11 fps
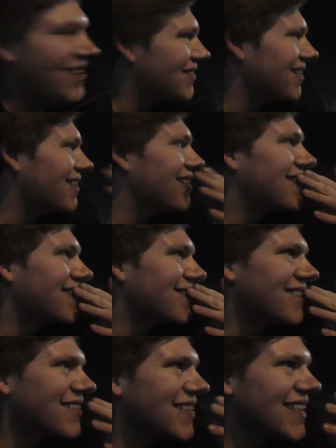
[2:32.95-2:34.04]
I was like, this is going to look
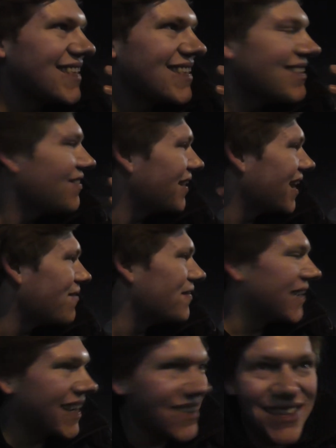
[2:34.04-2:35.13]
really weird. So I came over
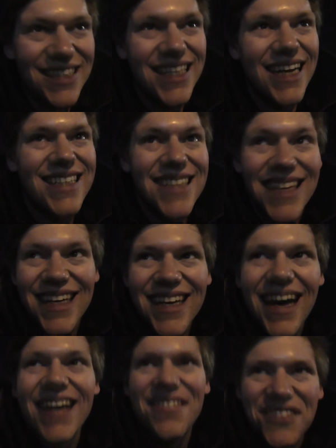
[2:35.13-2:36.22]
here instead. And
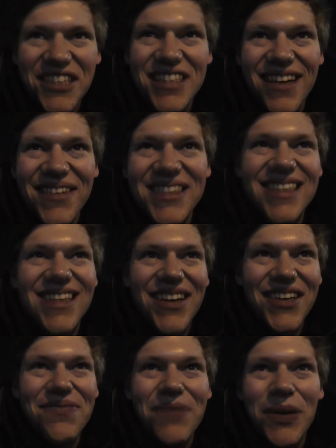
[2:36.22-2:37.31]
I've just noticed there's
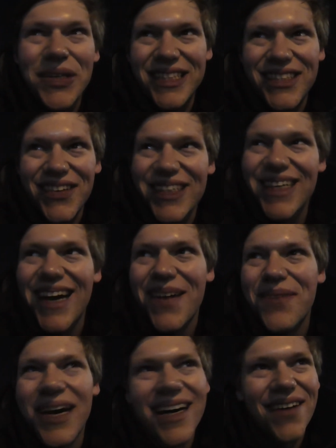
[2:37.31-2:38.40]
like a multi-storey car
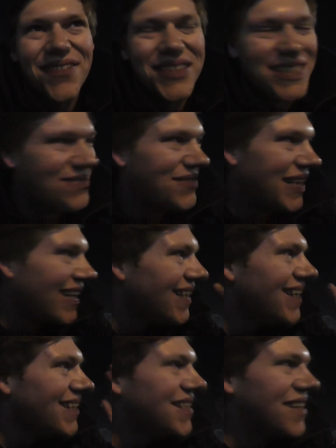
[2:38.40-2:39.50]
park opposite me.
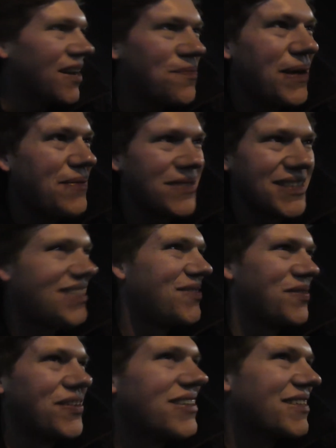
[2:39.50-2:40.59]
So now people are just going
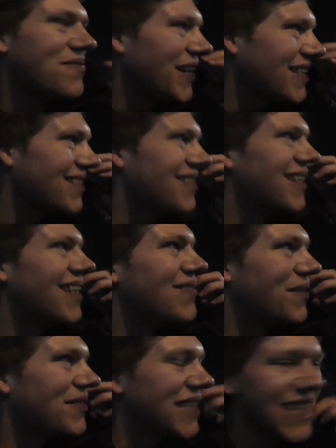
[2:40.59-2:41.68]
to be walking past all night
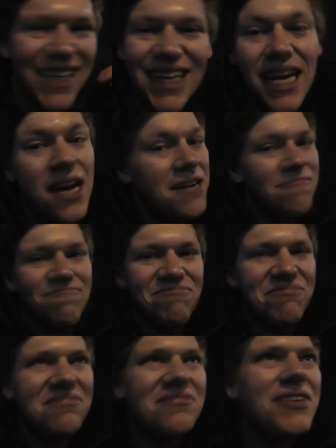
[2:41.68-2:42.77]
probably.
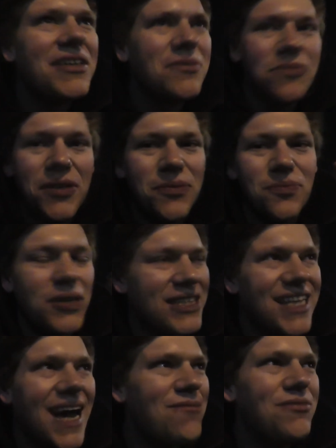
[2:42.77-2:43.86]
We're
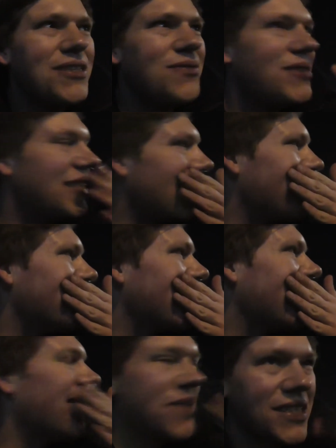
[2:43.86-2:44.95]
sat, we're dealing with it.
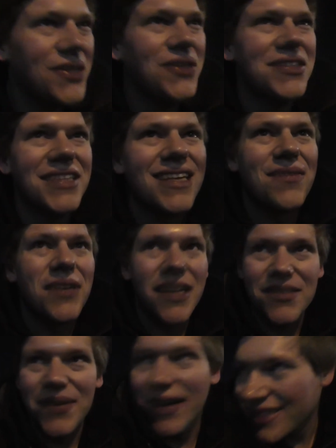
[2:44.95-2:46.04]
I'm going to talk to you and then I'm going to
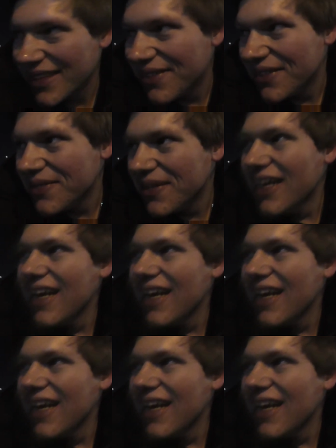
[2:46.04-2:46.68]
get to my hotel room.